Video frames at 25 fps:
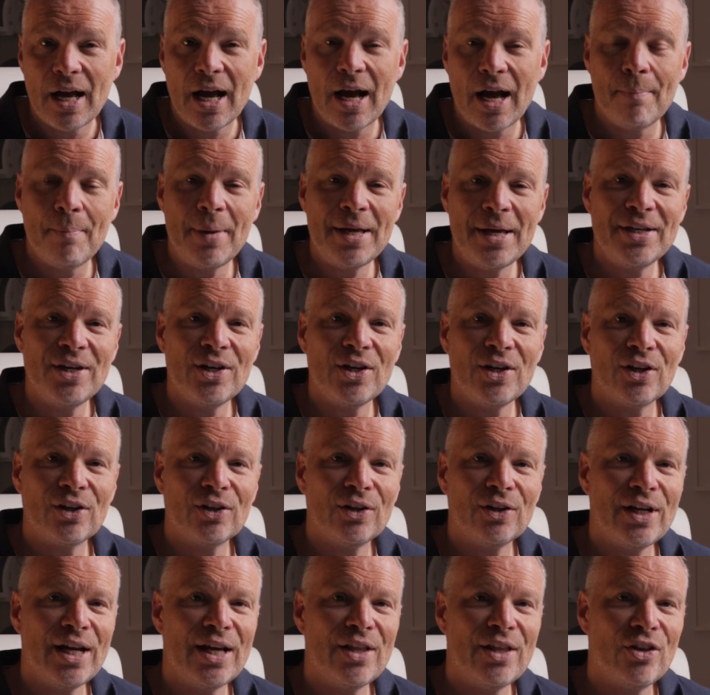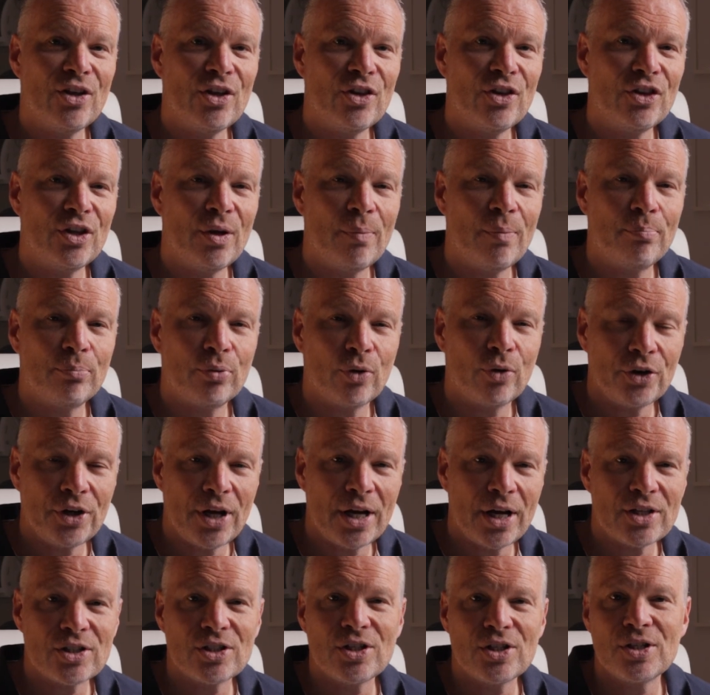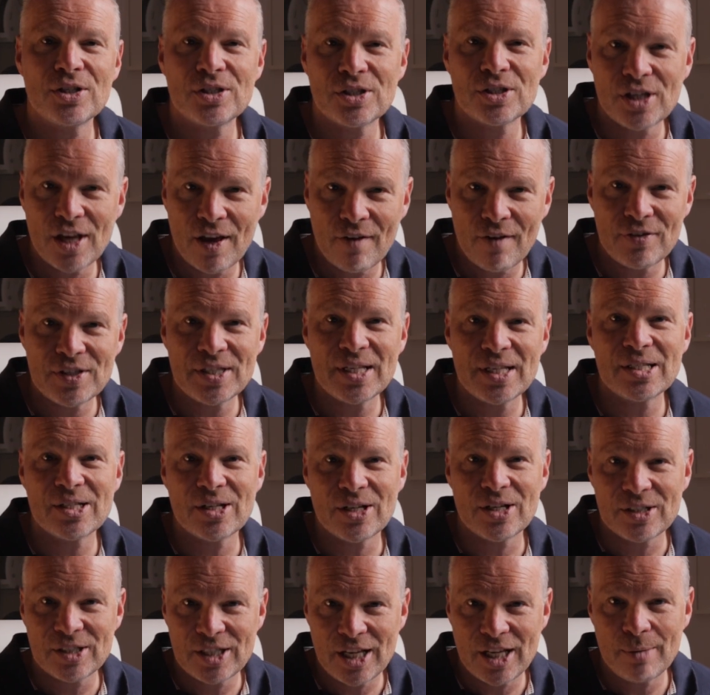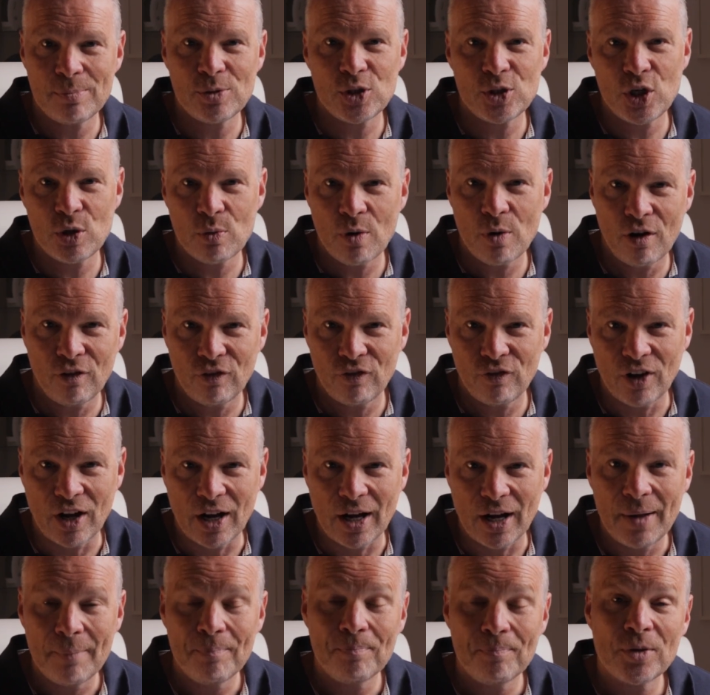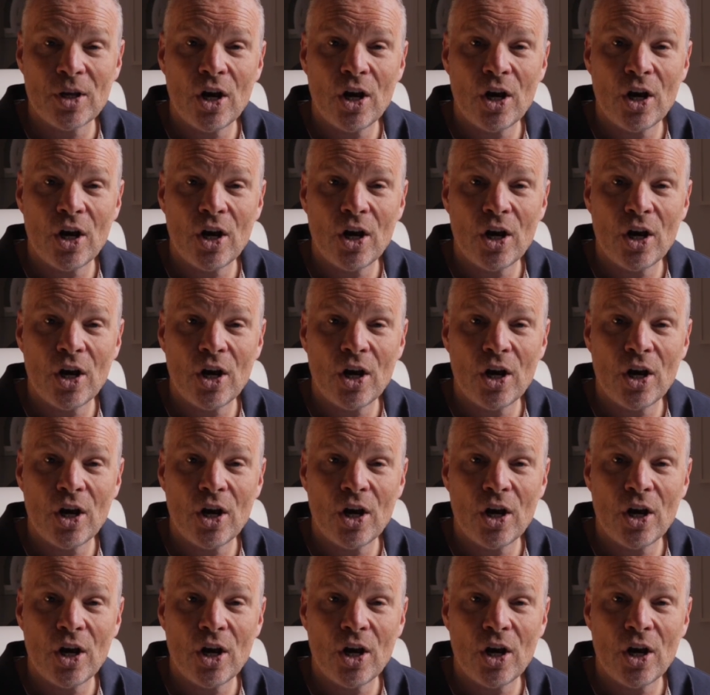and make it clear that the products and the services and the tips you offer